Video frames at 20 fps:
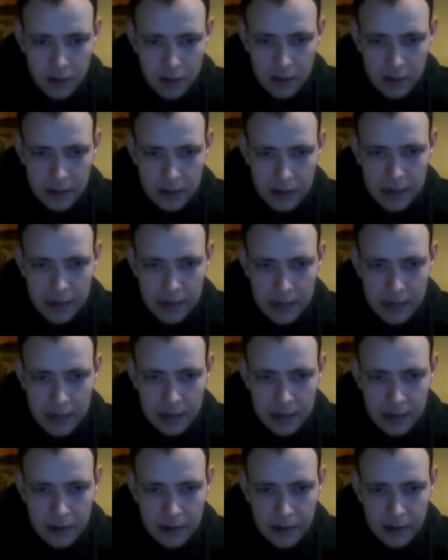
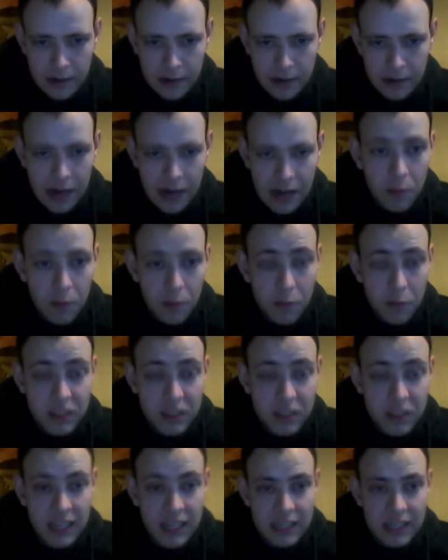And album number
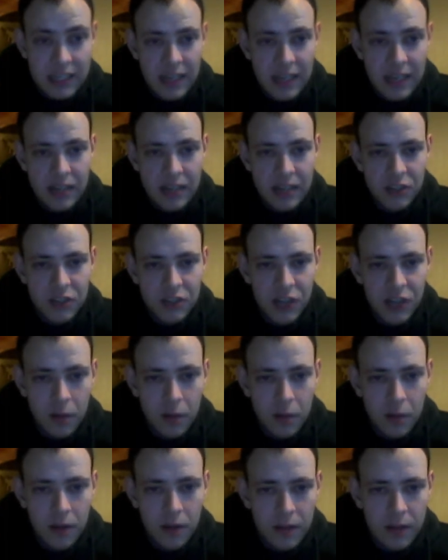6, ladies and
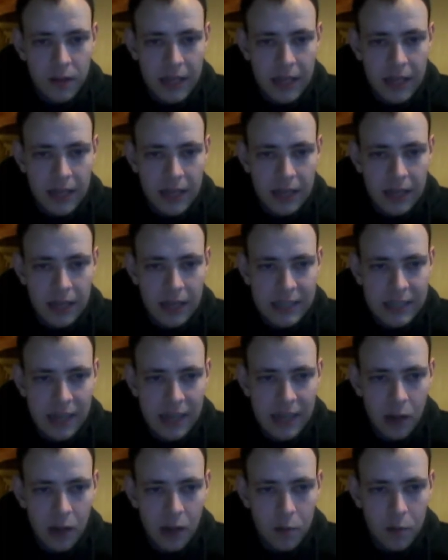gentlemen, the last
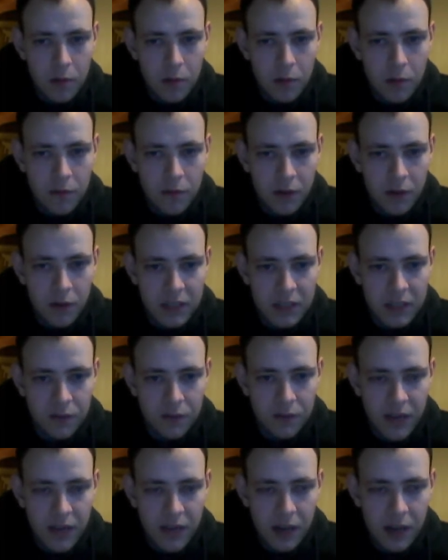album for this
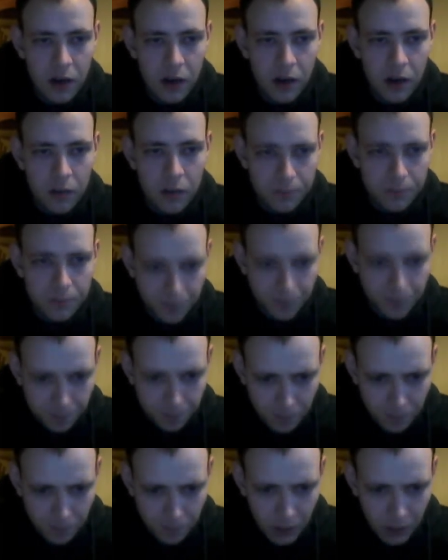video,
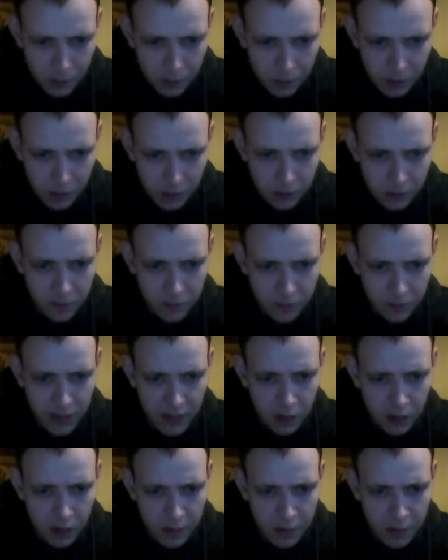the penultimate
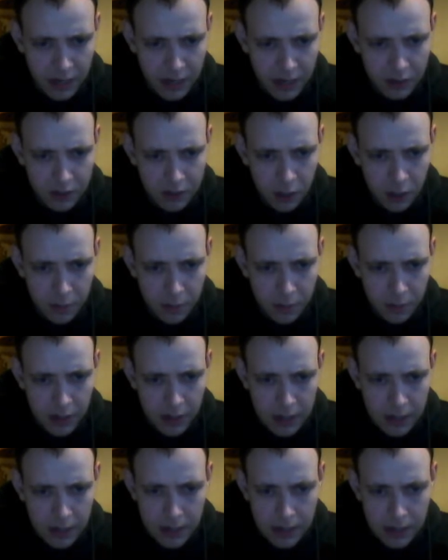video in my top
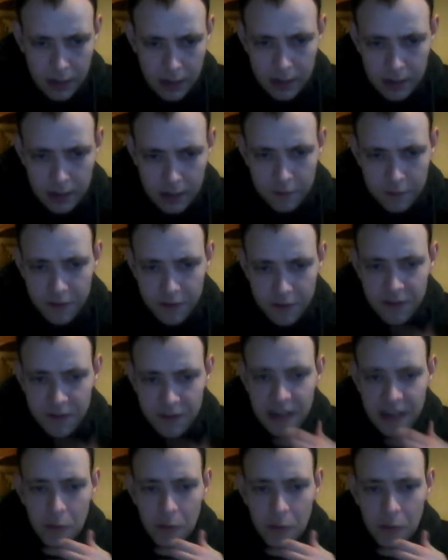50
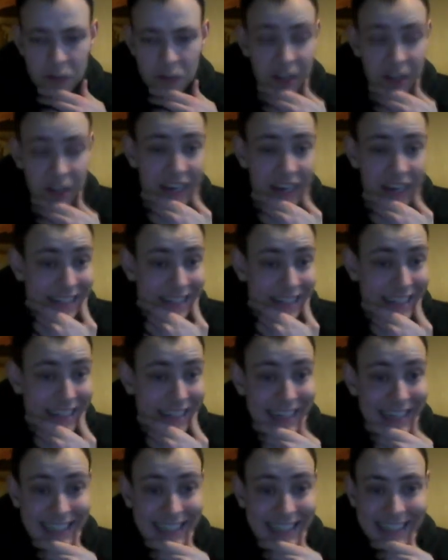albums of the
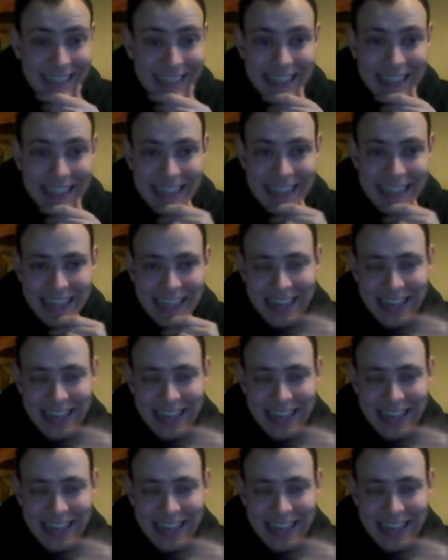1990s list.